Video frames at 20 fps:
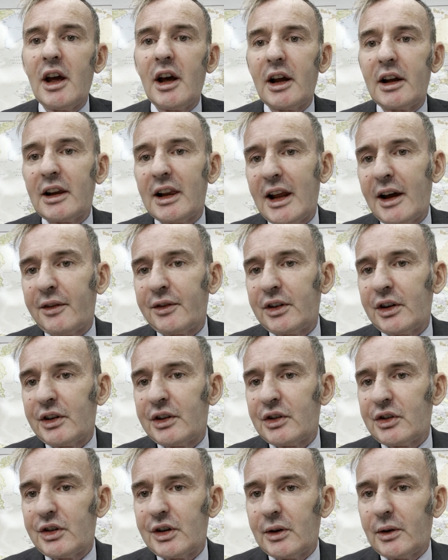and left it
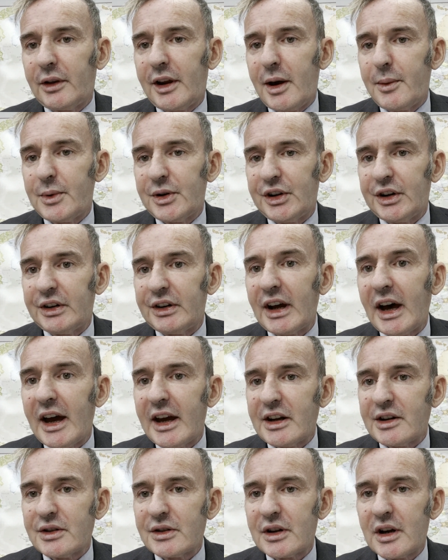until they were
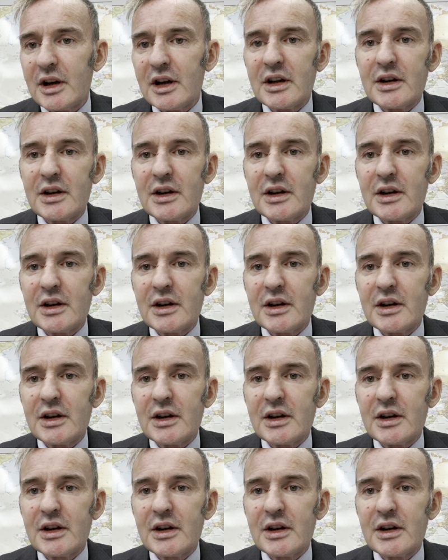detained.